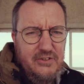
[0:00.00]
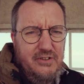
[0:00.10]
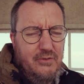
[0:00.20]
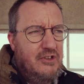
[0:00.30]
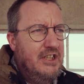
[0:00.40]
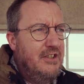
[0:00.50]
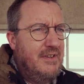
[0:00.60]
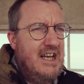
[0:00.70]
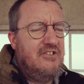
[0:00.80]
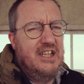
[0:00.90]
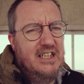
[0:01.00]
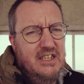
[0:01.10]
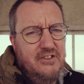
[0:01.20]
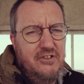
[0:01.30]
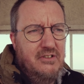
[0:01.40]
So you obviously heard of
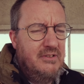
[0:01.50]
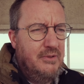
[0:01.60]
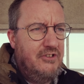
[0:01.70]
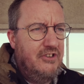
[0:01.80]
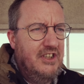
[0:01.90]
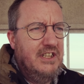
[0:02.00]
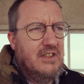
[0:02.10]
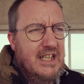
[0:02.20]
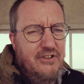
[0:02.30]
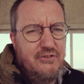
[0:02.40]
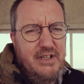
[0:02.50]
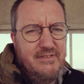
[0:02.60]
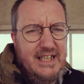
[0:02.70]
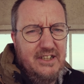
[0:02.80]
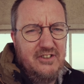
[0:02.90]
SLRs, which is single lens
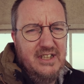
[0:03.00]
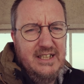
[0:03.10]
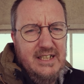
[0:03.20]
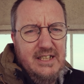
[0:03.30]
reflex.